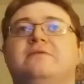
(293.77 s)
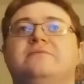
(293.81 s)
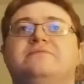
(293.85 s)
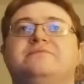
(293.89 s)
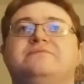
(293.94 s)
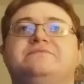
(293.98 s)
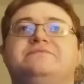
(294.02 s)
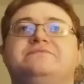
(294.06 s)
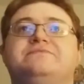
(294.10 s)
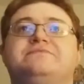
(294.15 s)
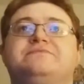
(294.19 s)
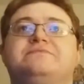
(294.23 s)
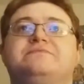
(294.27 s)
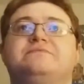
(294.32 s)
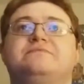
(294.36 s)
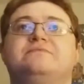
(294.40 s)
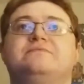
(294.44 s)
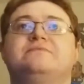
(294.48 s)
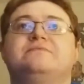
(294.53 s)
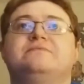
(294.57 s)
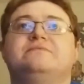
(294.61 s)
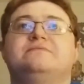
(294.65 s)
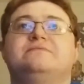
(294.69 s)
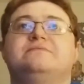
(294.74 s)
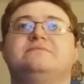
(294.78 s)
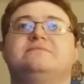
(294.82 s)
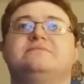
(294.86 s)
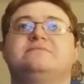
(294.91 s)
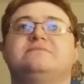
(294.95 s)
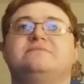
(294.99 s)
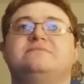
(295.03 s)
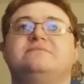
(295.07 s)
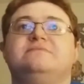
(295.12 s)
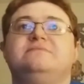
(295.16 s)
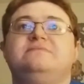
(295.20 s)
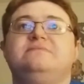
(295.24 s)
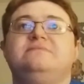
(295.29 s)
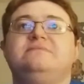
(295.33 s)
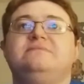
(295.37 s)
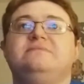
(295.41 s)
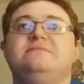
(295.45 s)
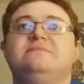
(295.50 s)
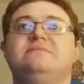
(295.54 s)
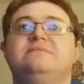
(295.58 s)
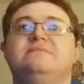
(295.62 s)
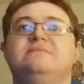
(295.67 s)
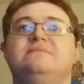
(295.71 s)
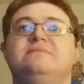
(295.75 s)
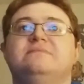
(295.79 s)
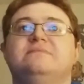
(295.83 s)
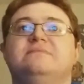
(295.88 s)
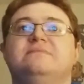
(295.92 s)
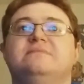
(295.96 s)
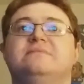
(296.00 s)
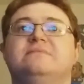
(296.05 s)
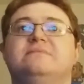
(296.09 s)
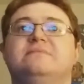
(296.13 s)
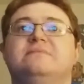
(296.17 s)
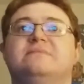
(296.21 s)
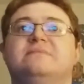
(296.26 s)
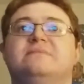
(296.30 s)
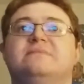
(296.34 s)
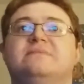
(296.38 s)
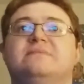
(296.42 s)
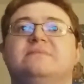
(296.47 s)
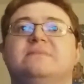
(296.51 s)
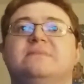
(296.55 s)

(silence)